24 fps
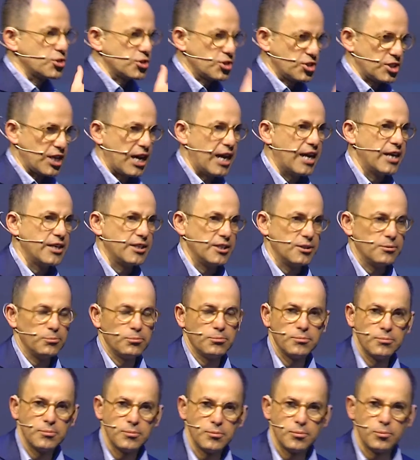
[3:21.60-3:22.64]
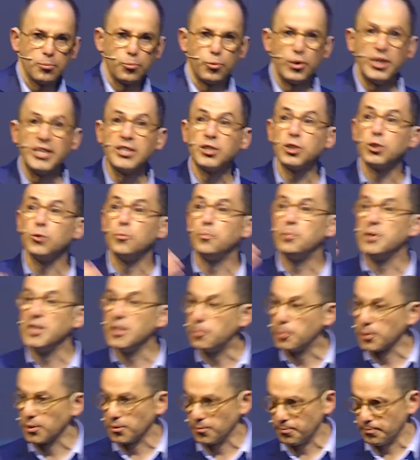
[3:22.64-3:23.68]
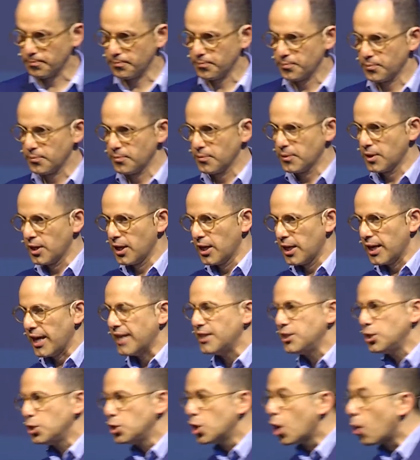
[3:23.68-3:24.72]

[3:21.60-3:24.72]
society, bring to people. And you